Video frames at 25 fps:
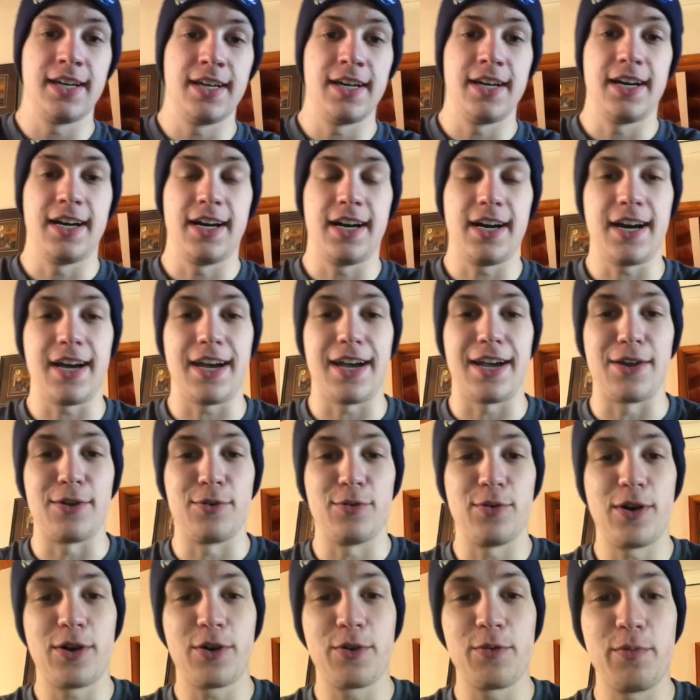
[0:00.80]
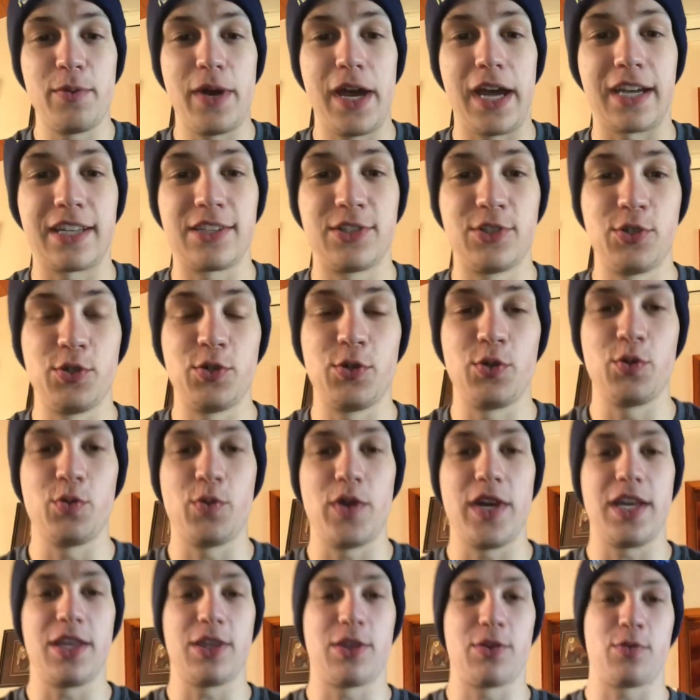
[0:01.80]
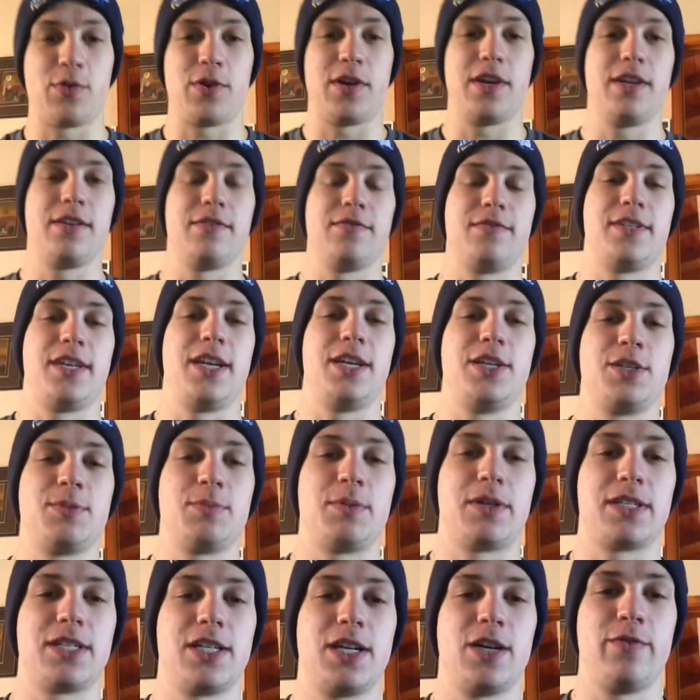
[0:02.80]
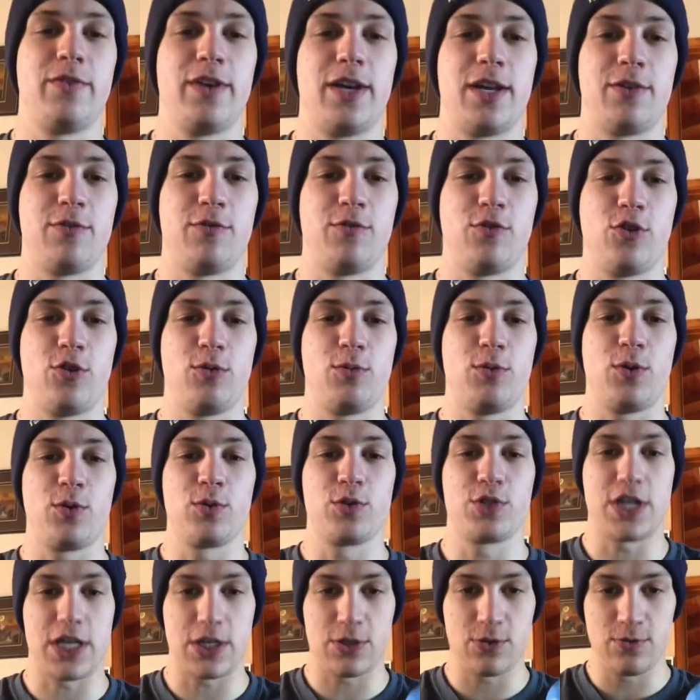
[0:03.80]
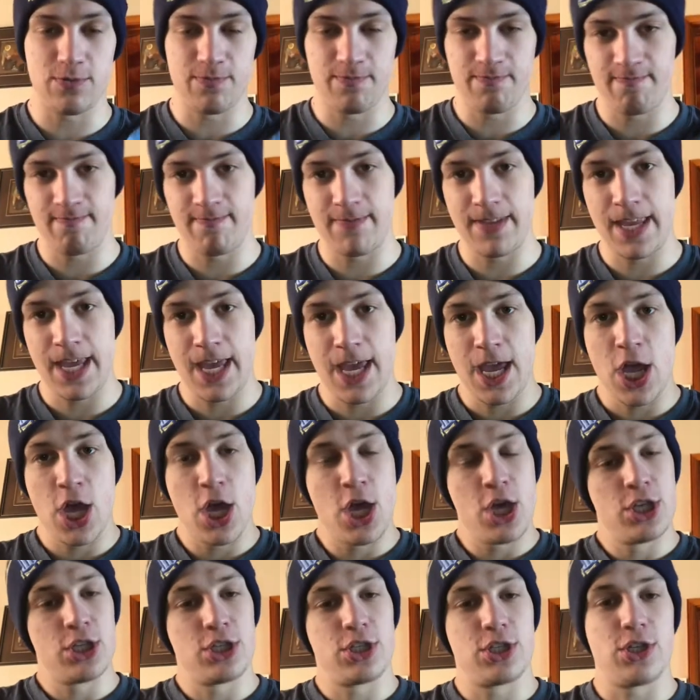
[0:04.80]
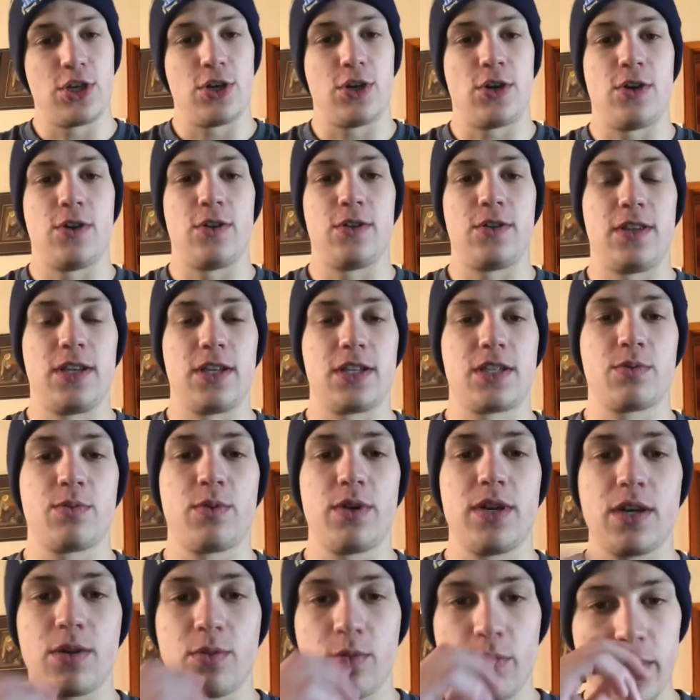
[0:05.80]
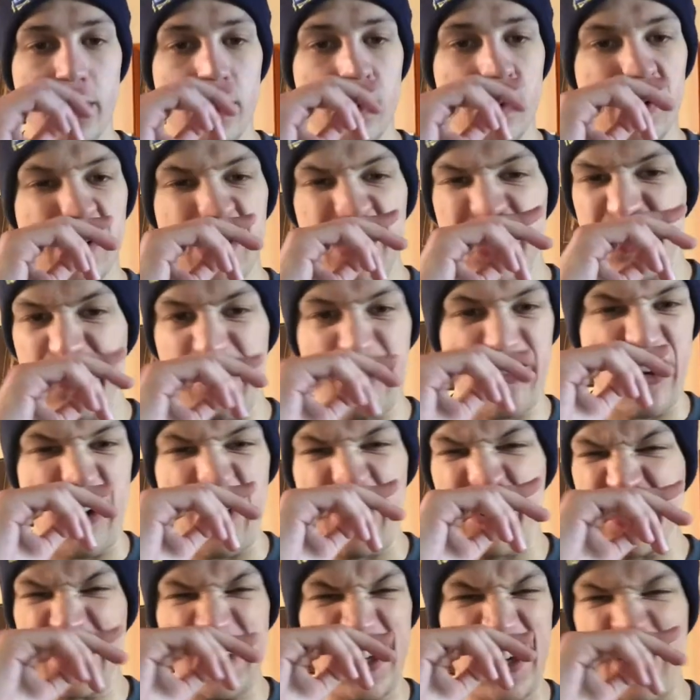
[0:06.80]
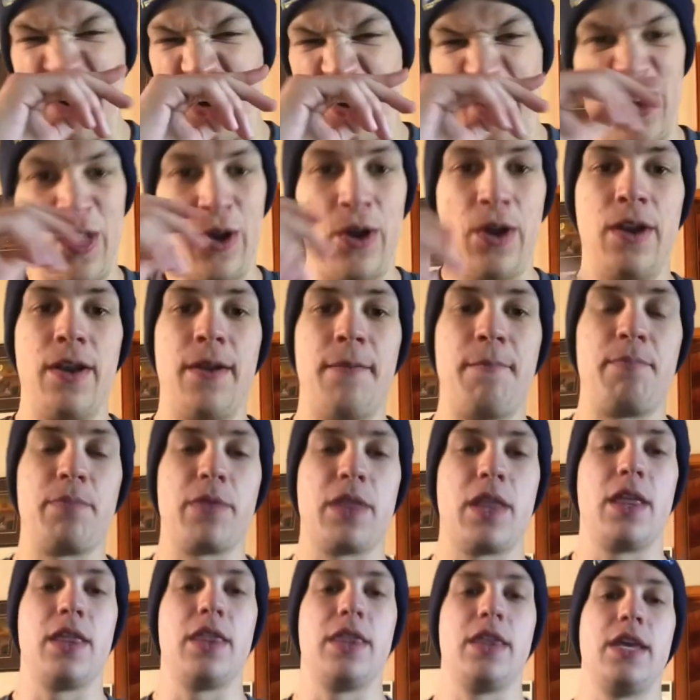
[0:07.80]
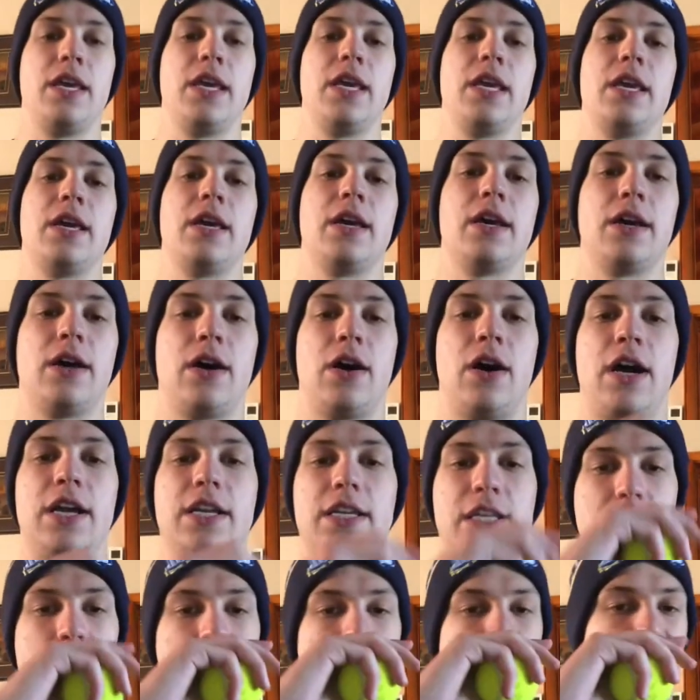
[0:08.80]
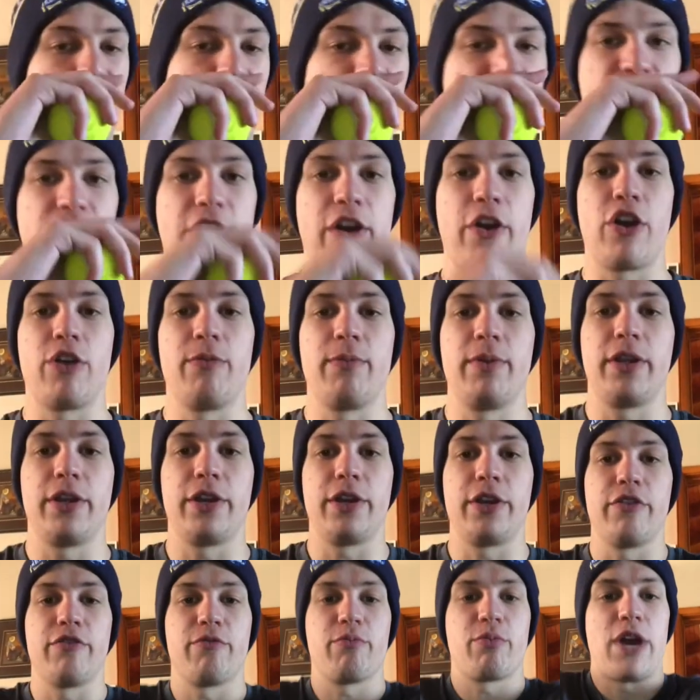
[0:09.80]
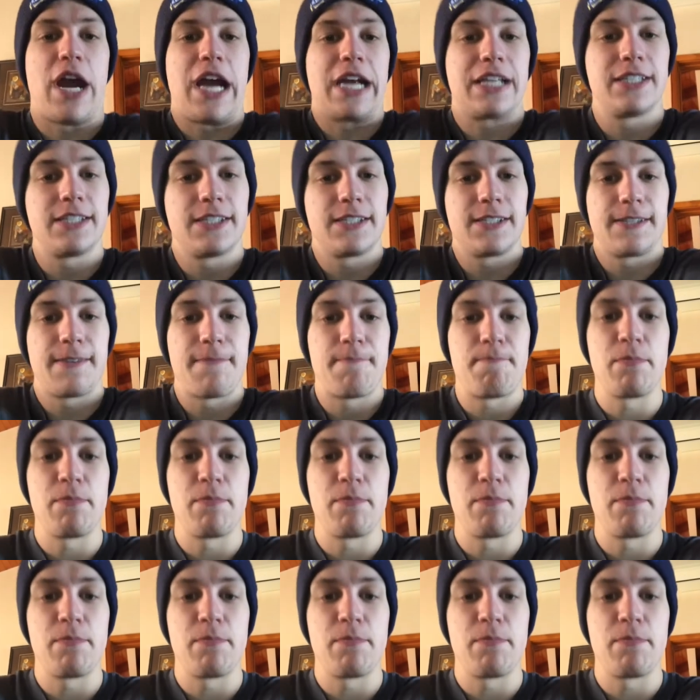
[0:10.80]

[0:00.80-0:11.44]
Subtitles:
Hi, welcome back to week 3 of teaching myself how to 4-ball juggle. So this week we were focusing on the idea of variability of practice,